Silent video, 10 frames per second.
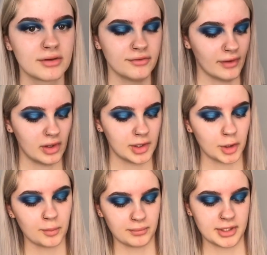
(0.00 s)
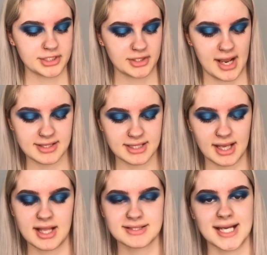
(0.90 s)
For
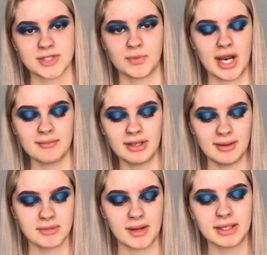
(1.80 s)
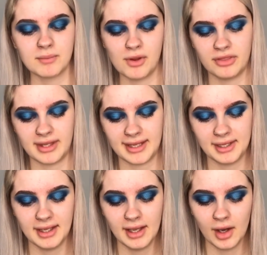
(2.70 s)
moisturiser slash primer, I'm going in with
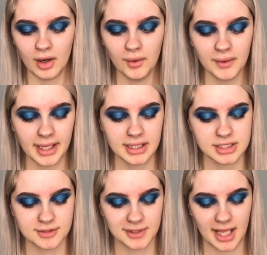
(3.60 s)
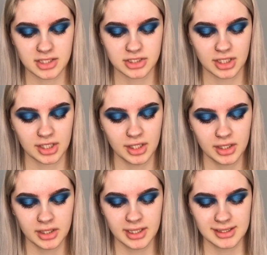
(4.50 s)
the Olay Double Action.
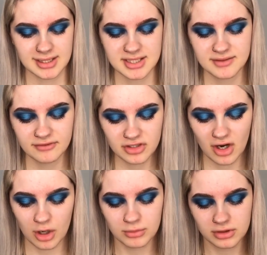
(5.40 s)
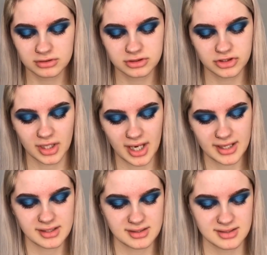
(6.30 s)
This is for normal to
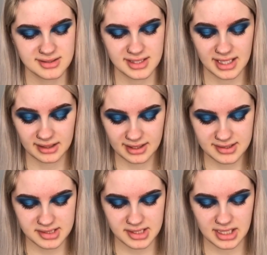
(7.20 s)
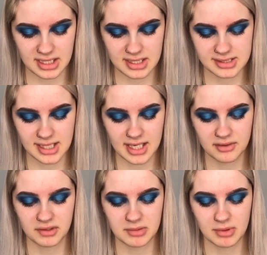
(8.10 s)
dry skin. This is the day
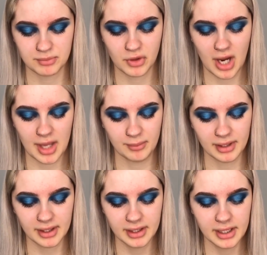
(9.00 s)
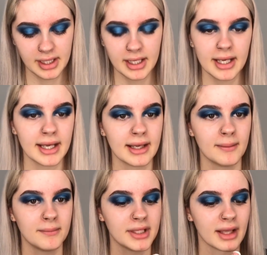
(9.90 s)
cream and primer.
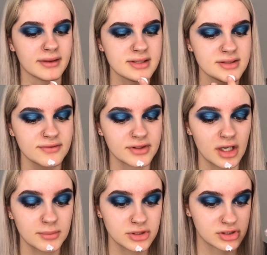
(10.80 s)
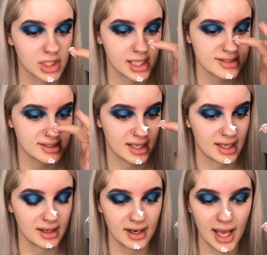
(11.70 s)
Yeah, this is for normal to dry
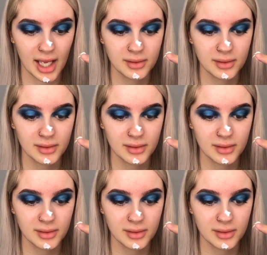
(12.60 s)
skin.